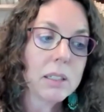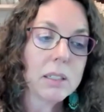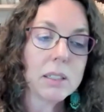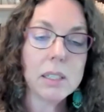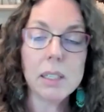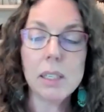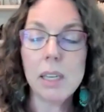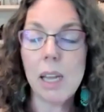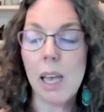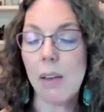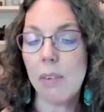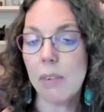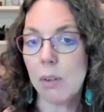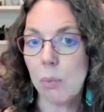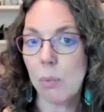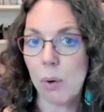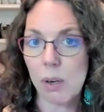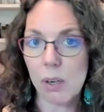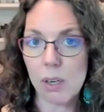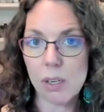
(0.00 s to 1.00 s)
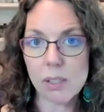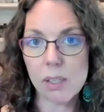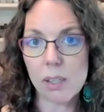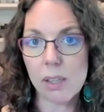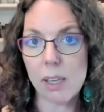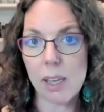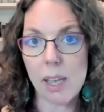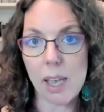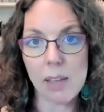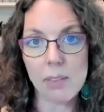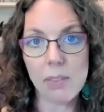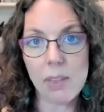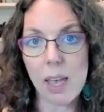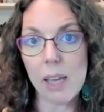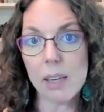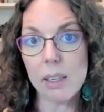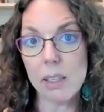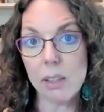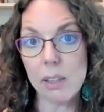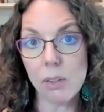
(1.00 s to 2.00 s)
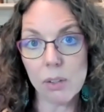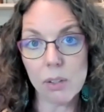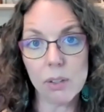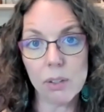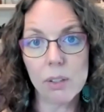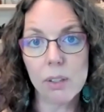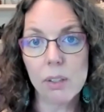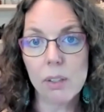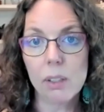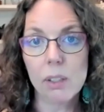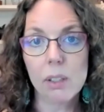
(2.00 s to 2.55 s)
didn't have an awareness that they had that either.